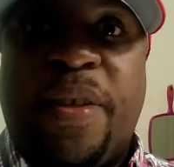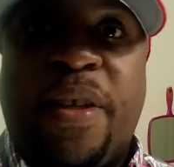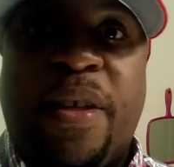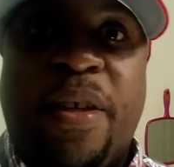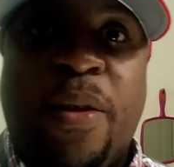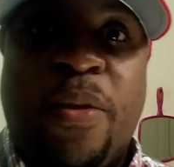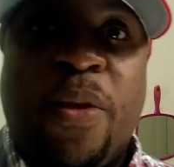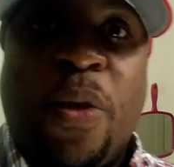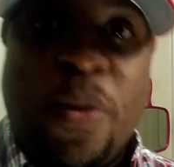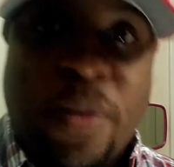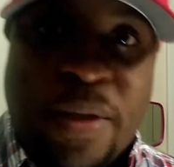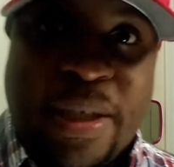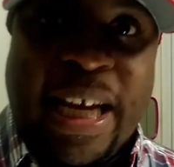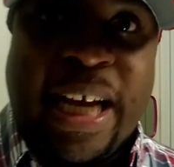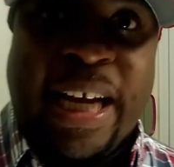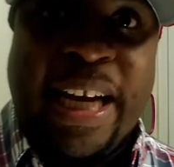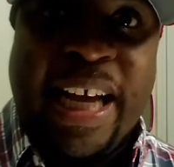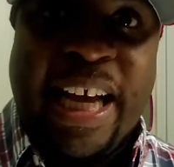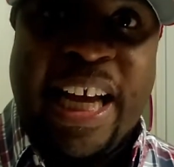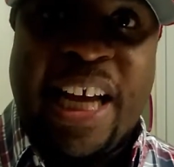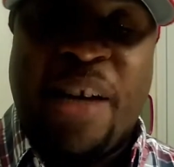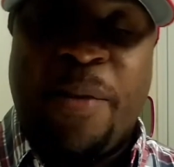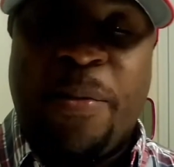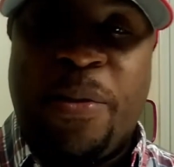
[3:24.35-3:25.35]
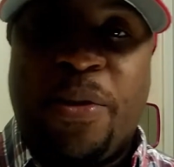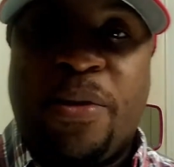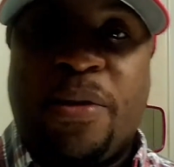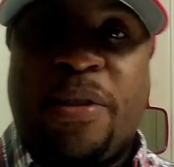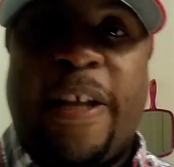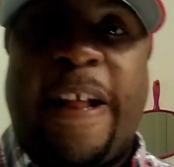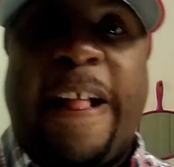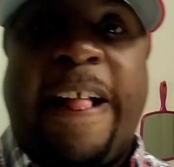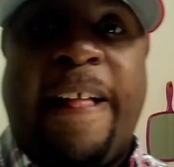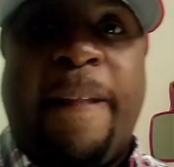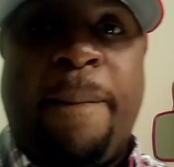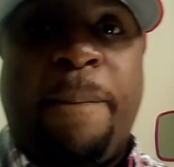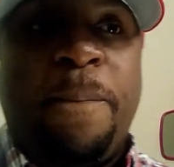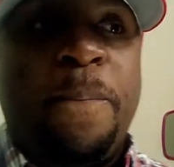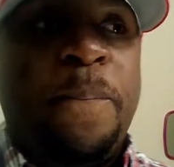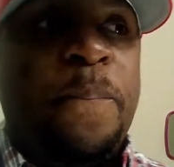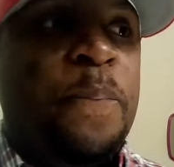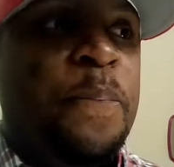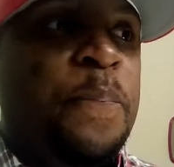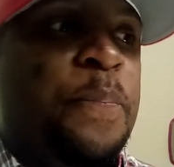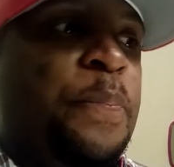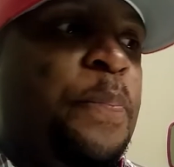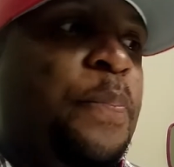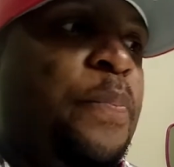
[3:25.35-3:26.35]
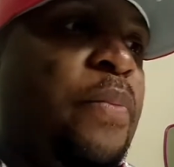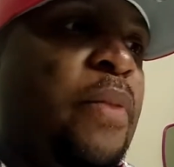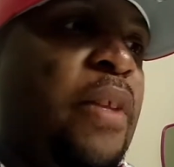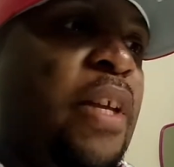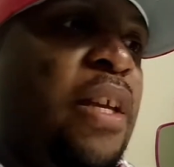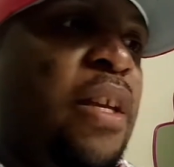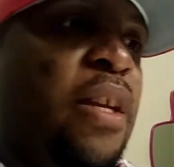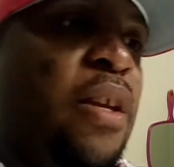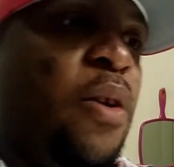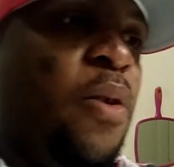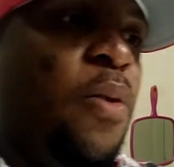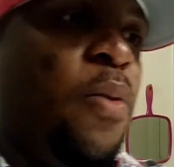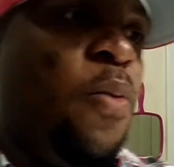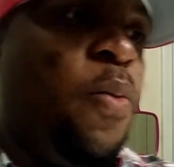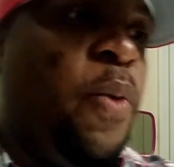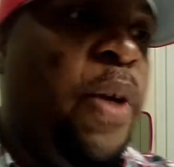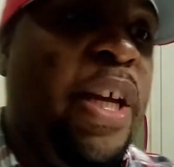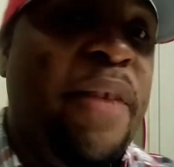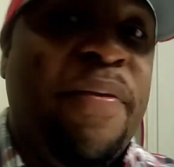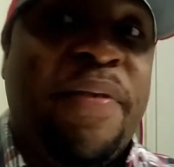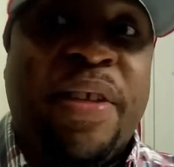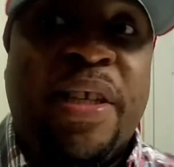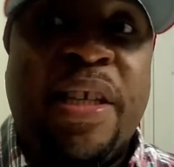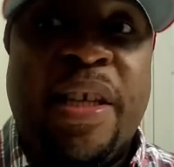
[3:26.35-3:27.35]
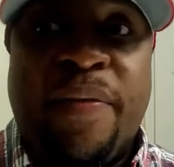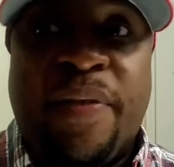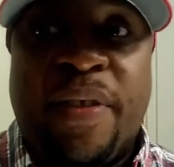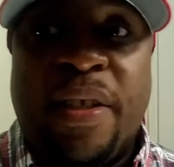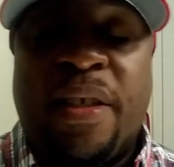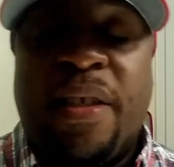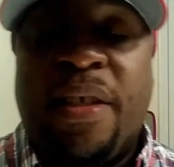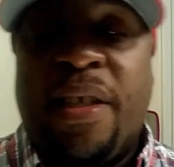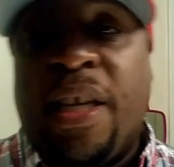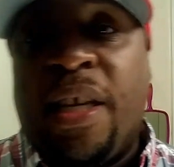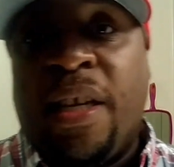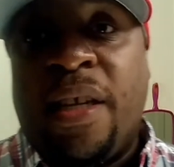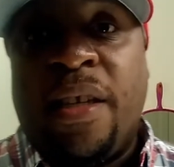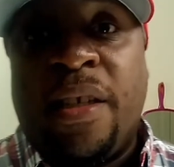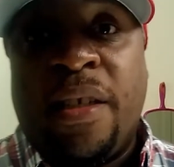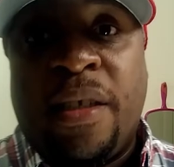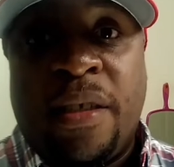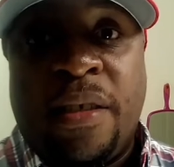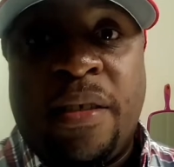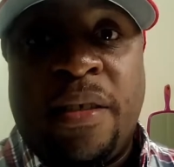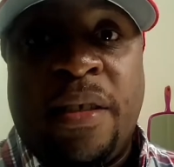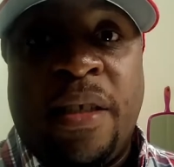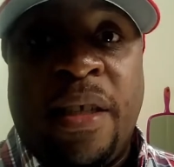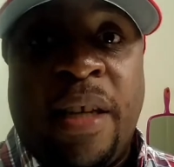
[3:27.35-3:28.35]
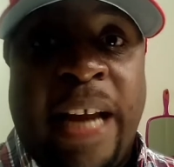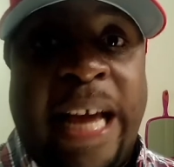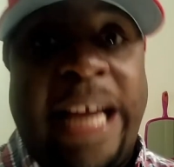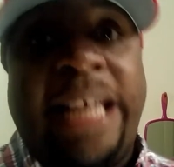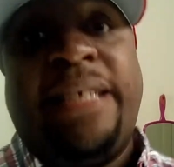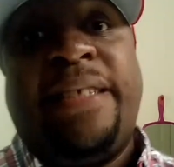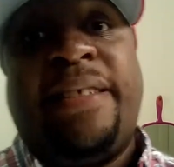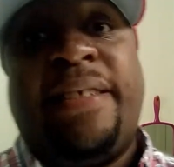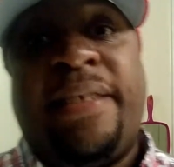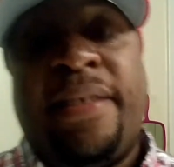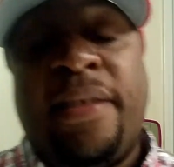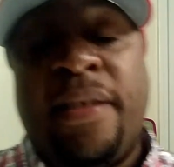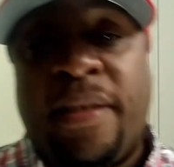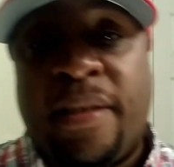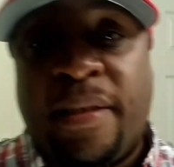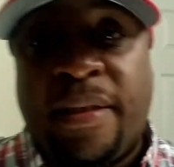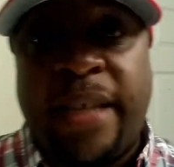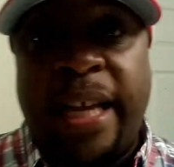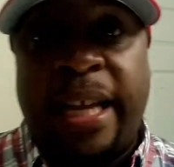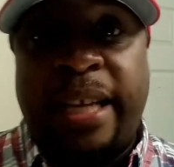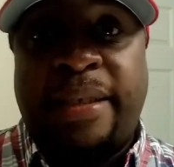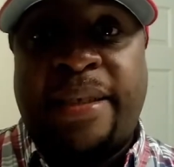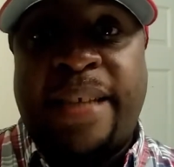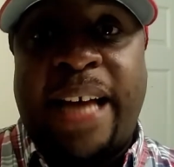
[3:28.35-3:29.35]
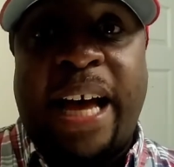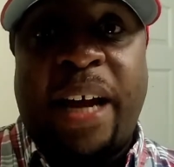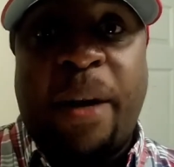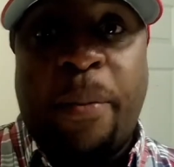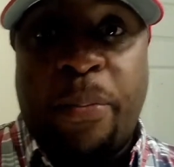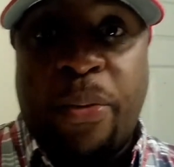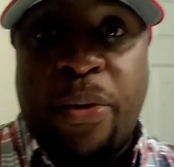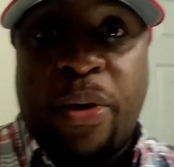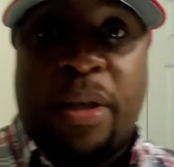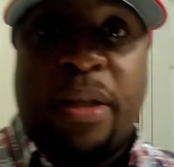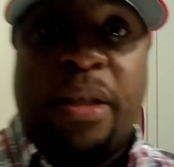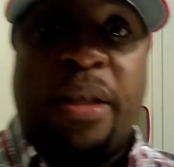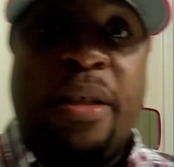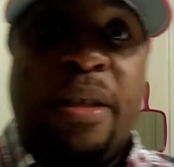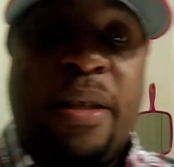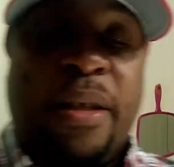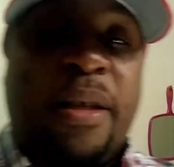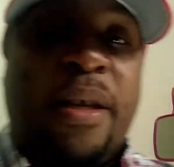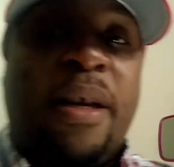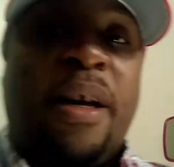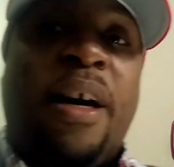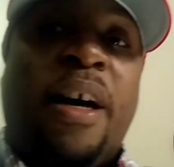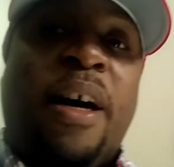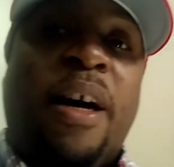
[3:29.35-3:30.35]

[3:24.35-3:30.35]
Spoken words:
Those kind of animals. And we even lived in the nice side of Brooklyn.